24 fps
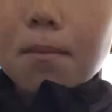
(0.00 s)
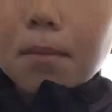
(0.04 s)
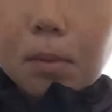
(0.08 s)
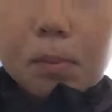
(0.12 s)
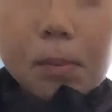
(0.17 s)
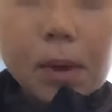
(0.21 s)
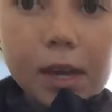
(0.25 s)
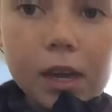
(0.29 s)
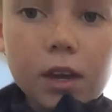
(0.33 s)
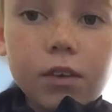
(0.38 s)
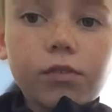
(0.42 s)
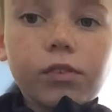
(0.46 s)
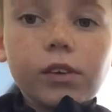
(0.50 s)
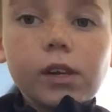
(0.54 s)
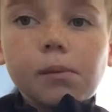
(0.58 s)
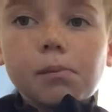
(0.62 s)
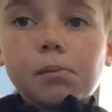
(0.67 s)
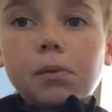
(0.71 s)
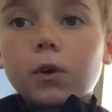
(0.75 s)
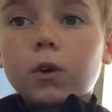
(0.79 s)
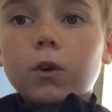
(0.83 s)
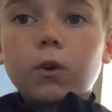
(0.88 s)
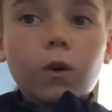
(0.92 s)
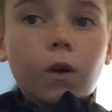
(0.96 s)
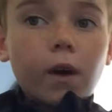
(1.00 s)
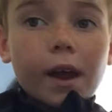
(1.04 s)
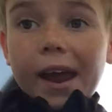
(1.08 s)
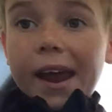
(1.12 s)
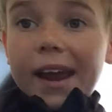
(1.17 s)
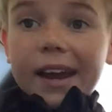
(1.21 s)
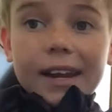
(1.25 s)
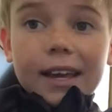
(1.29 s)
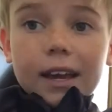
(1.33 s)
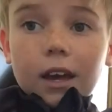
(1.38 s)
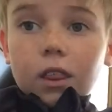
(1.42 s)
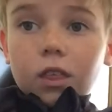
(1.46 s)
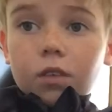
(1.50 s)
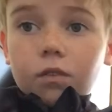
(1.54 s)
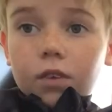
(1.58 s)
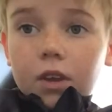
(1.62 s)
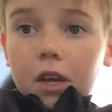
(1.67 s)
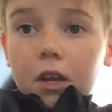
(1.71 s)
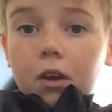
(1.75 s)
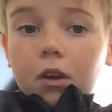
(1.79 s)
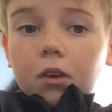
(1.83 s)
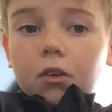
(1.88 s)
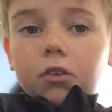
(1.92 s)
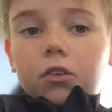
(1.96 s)
I make a flip book or any other
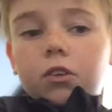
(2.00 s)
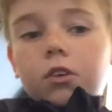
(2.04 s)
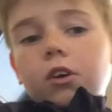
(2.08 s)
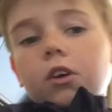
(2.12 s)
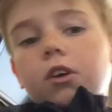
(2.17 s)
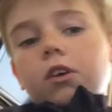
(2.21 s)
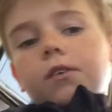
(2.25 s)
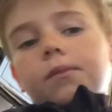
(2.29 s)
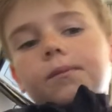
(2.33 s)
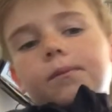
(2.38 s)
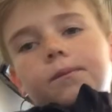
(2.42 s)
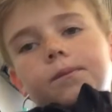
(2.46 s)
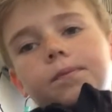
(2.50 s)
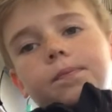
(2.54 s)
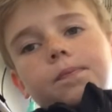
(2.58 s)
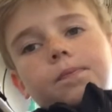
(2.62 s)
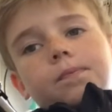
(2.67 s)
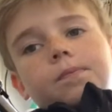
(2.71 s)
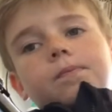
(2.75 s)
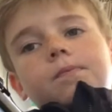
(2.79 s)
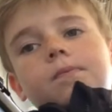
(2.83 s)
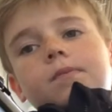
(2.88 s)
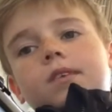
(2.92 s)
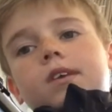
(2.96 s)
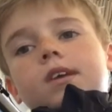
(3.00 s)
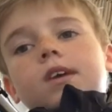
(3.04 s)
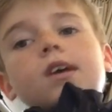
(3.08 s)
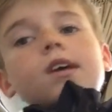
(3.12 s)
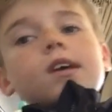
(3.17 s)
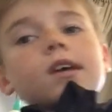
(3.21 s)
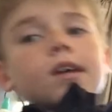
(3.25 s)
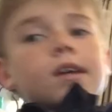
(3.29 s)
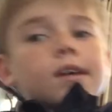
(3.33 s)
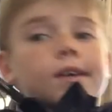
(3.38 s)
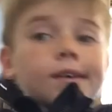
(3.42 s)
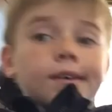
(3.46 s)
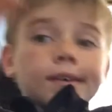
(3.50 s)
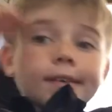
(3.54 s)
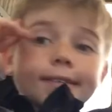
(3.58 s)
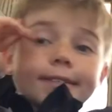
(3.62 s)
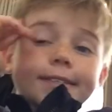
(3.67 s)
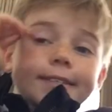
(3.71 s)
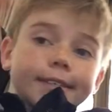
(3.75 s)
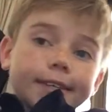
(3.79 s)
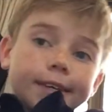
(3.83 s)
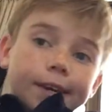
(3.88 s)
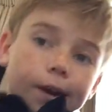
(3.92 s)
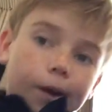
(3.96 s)
video. So,
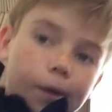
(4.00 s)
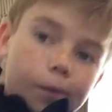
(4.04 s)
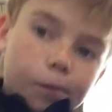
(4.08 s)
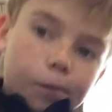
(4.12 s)
see ya.